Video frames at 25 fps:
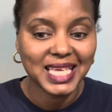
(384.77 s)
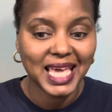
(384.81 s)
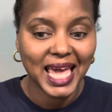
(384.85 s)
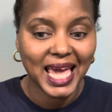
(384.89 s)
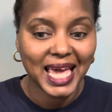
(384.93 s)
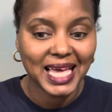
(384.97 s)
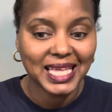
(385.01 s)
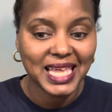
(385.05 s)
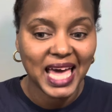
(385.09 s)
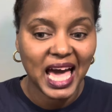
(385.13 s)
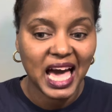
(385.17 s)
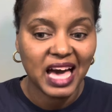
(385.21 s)

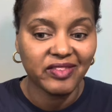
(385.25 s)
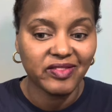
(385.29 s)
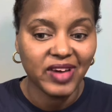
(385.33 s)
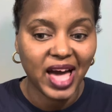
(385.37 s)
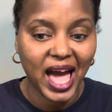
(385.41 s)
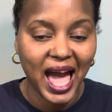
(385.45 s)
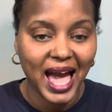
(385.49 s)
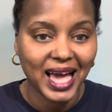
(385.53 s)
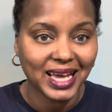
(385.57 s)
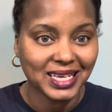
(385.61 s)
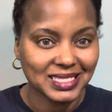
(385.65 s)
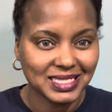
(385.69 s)
can have
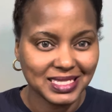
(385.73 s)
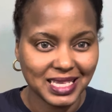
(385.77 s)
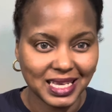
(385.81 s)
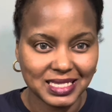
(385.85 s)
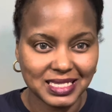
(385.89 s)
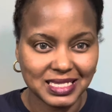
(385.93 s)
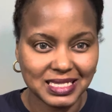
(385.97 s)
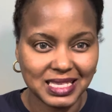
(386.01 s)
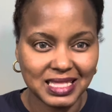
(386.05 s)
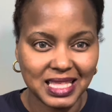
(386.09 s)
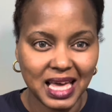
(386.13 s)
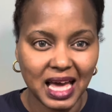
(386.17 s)

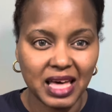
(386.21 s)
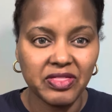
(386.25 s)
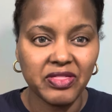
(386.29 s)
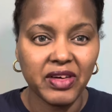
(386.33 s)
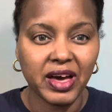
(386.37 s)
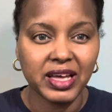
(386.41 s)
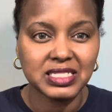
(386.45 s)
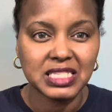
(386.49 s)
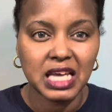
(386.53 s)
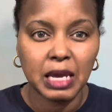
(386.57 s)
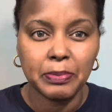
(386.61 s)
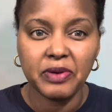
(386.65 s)
access to that.
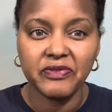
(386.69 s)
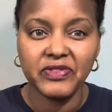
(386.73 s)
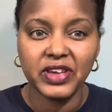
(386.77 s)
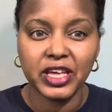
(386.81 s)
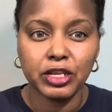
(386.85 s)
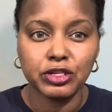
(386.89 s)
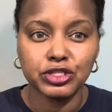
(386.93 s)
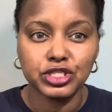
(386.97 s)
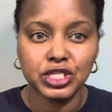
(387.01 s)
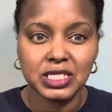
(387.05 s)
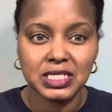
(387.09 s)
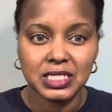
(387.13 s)
That type of
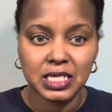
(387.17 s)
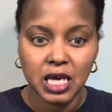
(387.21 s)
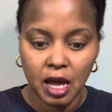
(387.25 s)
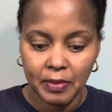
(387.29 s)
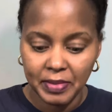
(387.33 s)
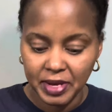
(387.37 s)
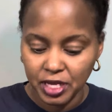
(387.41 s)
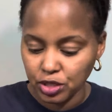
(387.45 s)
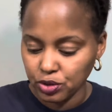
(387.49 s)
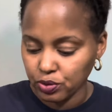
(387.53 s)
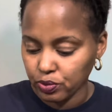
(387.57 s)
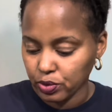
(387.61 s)
energy is
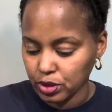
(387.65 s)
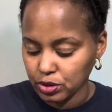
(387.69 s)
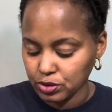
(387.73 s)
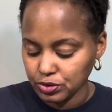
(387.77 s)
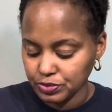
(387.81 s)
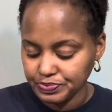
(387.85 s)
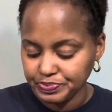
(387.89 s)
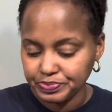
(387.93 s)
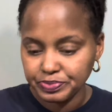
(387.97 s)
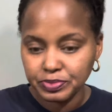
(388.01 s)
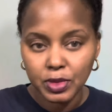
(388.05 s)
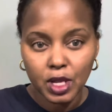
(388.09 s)
coming
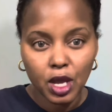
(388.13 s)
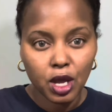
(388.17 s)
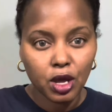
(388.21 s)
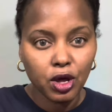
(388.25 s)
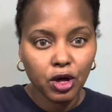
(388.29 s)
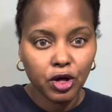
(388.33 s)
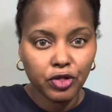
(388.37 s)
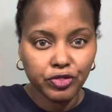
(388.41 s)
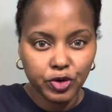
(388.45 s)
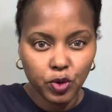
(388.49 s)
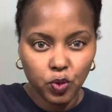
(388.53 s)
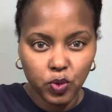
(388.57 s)
through.
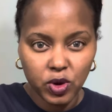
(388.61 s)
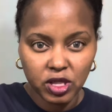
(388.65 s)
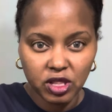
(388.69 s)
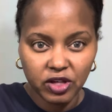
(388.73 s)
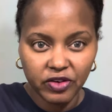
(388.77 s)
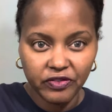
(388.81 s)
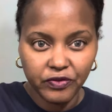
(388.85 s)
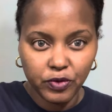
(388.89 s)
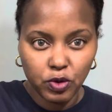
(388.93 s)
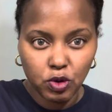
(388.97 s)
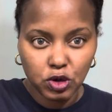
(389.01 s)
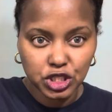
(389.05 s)
The Wheel
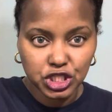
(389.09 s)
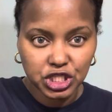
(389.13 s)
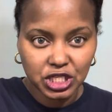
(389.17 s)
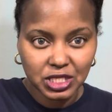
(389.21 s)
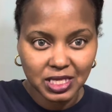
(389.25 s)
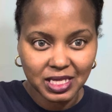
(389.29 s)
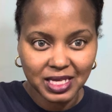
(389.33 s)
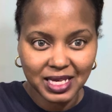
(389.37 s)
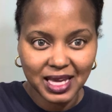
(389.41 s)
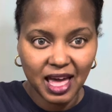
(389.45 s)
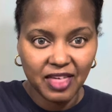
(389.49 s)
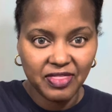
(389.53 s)
of
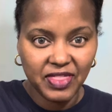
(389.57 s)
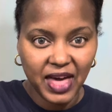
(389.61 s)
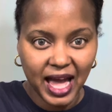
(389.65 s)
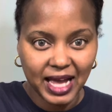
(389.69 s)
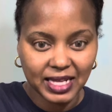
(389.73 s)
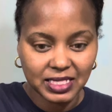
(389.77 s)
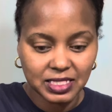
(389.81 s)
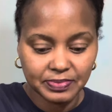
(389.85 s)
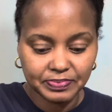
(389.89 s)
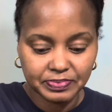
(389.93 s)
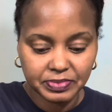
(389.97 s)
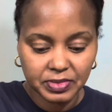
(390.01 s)
Fortune, look at
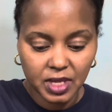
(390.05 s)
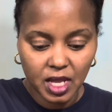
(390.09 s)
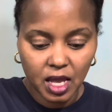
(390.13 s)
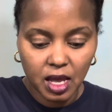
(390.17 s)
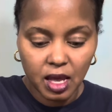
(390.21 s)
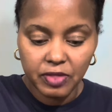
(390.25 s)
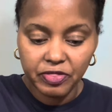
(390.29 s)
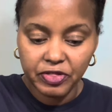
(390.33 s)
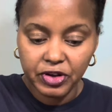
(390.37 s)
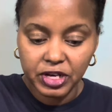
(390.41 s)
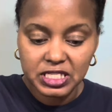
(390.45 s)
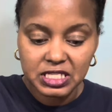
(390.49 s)
that.
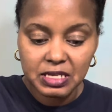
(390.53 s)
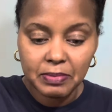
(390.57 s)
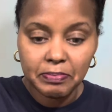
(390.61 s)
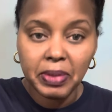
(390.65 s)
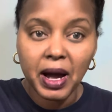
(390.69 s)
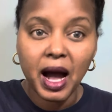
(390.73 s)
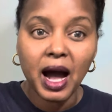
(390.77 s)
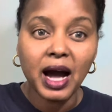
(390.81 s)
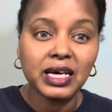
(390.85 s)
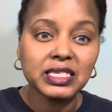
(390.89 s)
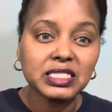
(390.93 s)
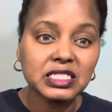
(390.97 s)
There's some
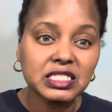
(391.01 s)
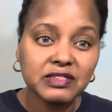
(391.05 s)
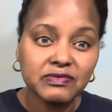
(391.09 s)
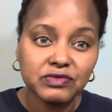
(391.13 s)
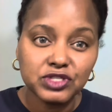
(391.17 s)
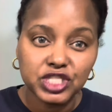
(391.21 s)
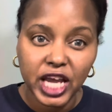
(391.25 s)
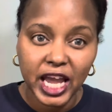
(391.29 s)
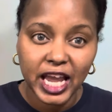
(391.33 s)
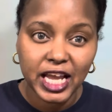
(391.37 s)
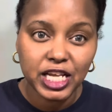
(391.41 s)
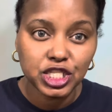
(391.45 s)
positive
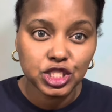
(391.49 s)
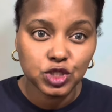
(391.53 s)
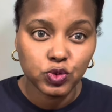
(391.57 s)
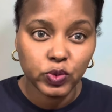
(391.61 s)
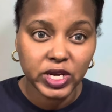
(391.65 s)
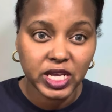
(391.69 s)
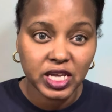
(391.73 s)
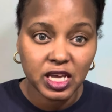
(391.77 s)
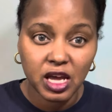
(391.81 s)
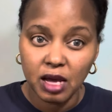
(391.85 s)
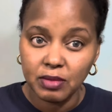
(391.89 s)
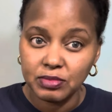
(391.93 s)
changes
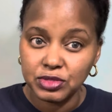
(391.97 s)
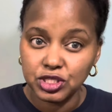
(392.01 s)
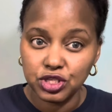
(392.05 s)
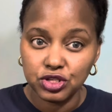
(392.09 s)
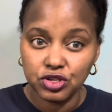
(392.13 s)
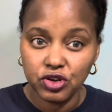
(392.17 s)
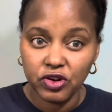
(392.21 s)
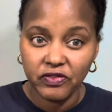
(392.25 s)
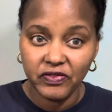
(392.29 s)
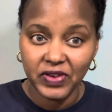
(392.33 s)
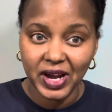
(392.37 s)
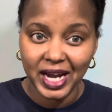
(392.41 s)
when it comes to
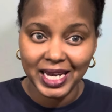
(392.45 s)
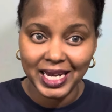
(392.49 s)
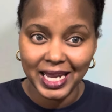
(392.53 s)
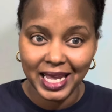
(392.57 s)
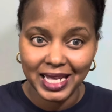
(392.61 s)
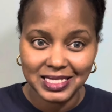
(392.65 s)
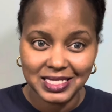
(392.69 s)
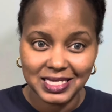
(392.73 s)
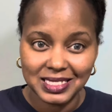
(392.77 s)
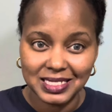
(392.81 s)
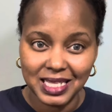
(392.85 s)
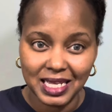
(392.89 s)
your
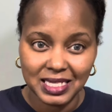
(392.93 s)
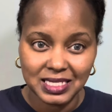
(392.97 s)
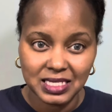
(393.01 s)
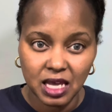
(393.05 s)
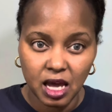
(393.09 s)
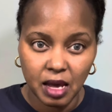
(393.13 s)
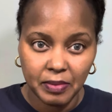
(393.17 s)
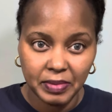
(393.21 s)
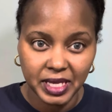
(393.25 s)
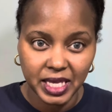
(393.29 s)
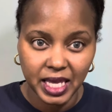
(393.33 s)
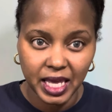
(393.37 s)
finances that's
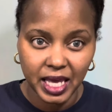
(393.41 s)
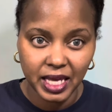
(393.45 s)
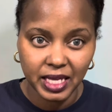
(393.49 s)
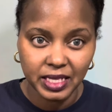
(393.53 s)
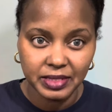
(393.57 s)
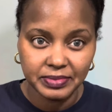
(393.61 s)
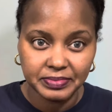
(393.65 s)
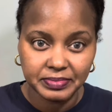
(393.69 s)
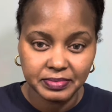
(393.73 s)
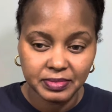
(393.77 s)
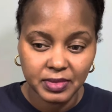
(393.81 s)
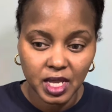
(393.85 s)
coming
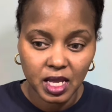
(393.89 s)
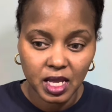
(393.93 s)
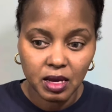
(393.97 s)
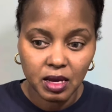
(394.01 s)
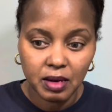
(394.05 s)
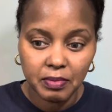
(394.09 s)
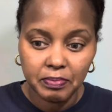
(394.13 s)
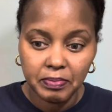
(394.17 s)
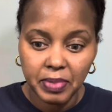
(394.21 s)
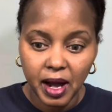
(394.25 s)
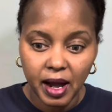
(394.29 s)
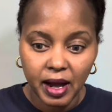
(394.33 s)
in.
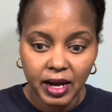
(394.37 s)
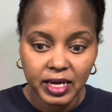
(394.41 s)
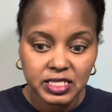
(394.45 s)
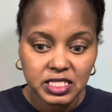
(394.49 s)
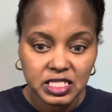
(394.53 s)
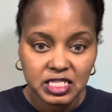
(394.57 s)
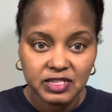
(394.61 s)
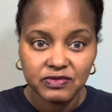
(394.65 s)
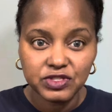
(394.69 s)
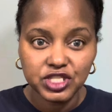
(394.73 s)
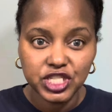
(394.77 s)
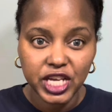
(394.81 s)

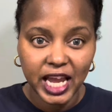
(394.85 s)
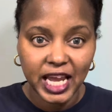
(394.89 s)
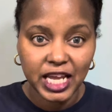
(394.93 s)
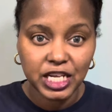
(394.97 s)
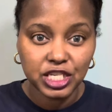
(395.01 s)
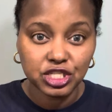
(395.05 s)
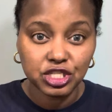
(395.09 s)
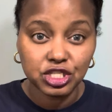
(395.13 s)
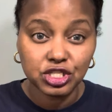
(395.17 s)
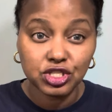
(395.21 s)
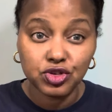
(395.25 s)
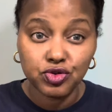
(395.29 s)
Positive
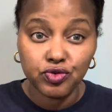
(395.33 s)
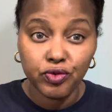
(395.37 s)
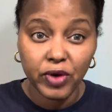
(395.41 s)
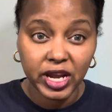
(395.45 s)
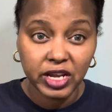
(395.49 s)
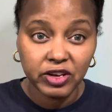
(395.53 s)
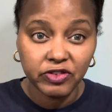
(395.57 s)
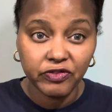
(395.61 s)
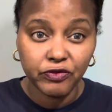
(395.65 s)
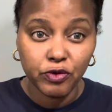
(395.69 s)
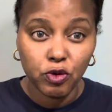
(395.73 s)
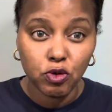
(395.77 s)
changes,
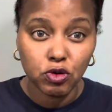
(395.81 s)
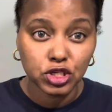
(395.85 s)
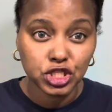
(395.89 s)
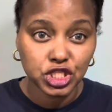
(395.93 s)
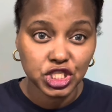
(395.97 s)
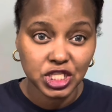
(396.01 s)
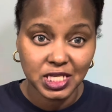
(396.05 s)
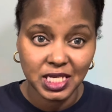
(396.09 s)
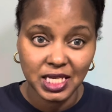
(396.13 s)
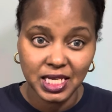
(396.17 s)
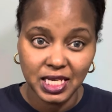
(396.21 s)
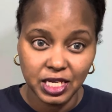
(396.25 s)
great
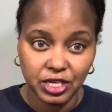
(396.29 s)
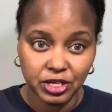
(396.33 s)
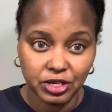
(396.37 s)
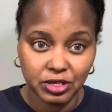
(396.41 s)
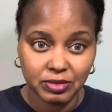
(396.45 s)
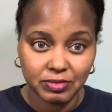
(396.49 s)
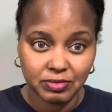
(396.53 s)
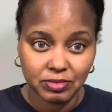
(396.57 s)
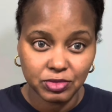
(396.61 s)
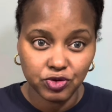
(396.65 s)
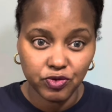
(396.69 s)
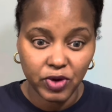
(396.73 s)
fortune
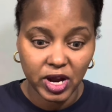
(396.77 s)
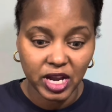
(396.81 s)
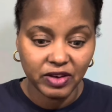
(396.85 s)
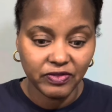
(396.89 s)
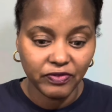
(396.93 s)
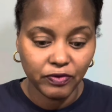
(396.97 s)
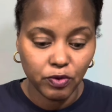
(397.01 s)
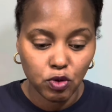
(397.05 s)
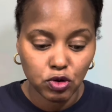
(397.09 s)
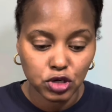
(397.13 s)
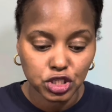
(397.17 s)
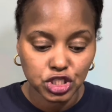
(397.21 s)
here, great
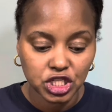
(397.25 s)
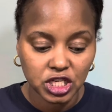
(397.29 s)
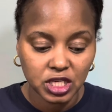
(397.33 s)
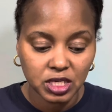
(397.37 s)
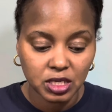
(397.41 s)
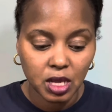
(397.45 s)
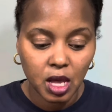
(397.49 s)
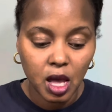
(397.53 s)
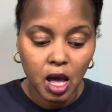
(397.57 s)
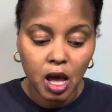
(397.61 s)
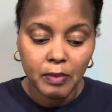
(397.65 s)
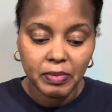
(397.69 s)

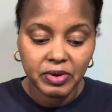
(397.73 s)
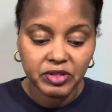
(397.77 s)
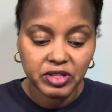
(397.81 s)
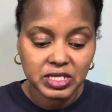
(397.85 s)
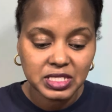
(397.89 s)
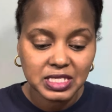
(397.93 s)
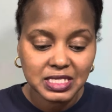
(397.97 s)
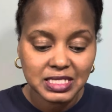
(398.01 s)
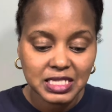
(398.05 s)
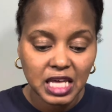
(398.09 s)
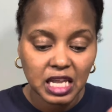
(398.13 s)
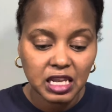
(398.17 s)
fortune. But
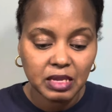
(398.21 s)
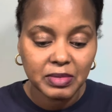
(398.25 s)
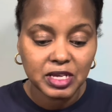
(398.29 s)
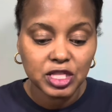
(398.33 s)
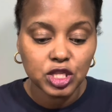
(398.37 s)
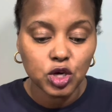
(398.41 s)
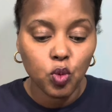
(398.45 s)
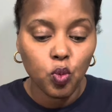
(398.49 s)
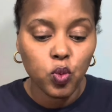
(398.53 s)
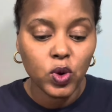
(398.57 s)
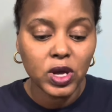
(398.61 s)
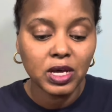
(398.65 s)
this is telling me
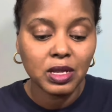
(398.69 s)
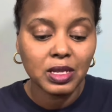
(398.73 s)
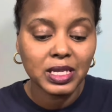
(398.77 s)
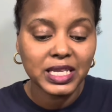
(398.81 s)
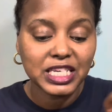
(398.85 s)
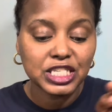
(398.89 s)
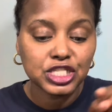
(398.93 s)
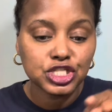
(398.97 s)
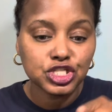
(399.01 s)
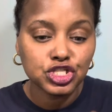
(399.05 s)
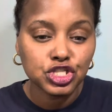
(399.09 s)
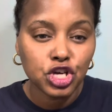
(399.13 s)
the wheel
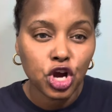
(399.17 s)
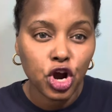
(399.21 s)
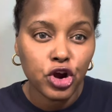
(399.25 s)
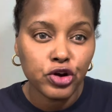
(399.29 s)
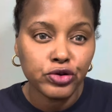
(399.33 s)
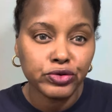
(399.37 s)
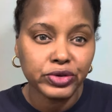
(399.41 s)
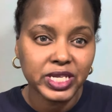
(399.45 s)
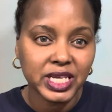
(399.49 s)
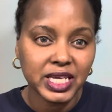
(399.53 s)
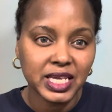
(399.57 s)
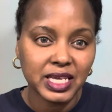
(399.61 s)
is
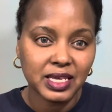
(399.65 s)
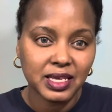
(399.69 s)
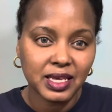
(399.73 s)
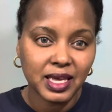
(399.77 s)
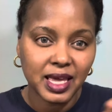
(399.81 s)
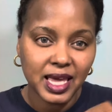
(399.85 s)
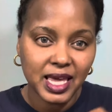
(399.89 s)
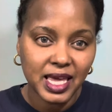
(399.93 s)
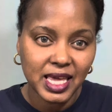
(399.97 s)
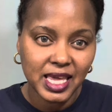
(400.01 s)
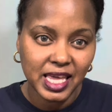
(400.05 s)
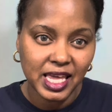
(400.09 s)
turning
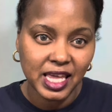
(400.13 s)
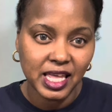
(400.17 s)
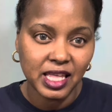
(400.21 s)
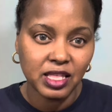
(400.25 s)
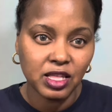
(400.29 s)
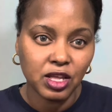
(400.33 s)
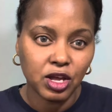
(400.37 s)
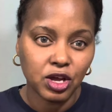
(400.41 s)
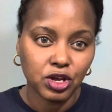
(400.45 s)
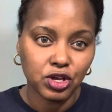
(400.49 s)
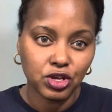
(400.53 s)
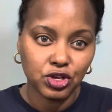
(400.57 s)

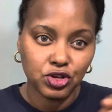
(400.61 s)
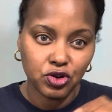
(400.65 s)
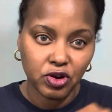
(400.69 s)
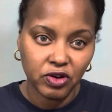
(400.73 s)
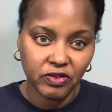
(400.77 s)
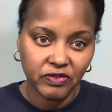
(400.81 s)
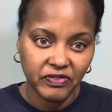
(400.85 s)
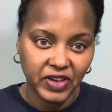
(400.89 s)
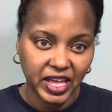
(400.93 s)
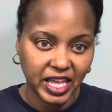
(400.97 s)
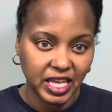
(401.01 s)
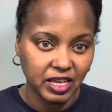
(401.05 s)
in your
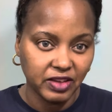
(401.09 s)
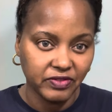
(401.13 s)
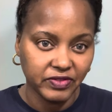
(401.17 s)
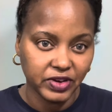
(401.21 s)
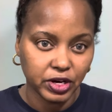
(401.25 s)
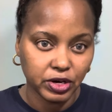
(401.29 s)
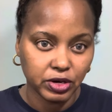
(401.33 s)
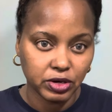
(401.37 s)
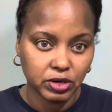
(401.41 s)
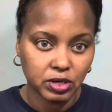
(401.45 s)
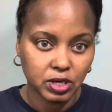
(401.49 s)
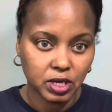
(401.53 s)

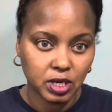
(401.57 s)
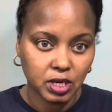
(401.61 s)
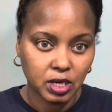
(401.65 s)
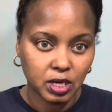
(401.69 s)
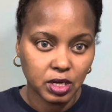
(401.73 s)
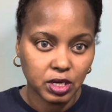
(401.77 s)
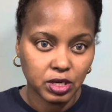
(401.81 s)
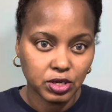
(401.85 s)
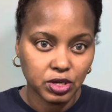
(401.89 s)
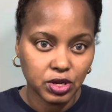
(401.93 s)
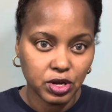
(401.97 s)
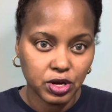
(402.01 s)
favor.
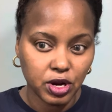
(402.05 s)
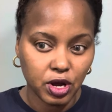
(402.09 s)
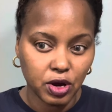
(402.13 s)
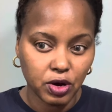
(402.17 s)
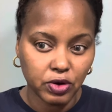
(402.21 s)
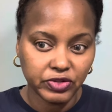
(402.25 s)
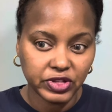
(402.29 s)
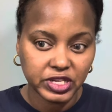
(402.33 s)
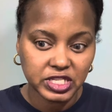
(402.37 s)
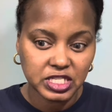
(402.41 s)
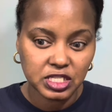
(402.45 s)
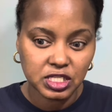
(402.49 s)
You
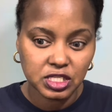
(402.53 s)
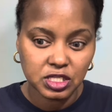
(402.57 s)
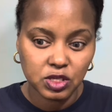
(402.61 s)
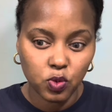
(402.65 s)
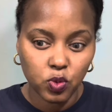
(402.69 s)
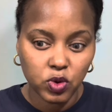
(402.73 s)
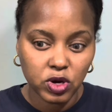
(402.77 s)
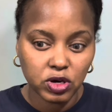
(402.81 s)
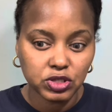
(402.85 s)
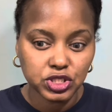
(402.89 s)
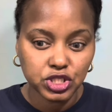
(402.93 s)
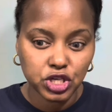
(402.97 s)
know, this is the
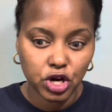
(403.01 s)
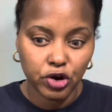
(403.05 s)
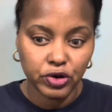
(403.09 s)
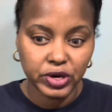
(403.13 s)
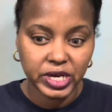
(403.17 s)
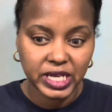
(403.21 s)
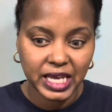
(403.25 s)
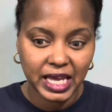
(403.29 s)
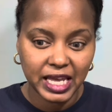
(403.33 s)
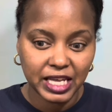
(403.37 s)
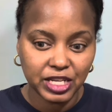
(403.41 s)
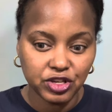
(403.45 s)
wheel
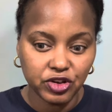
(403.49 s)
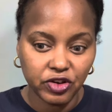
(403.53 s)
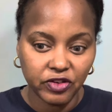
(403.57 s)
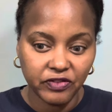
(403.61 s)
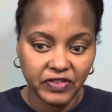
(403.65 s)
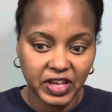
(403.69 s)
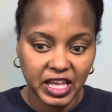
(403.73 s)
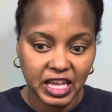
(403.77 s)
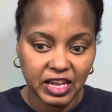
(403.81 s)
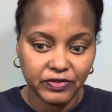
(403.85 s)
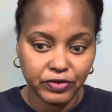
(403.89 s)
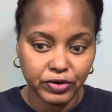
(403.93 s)
turning in your
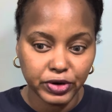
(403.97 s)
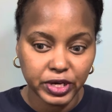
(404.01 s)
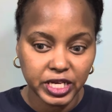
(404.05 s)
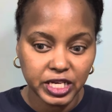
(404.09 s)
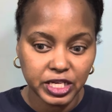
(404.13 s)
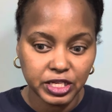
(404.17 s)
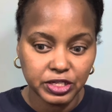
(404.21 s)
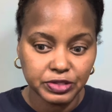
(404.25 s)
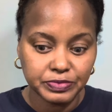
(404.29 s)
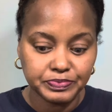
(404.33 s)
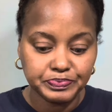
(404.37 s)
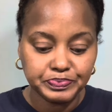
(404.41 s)
favor
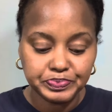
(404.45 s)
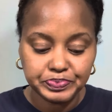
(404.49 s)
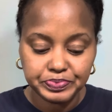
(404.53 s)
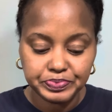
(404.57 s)
here.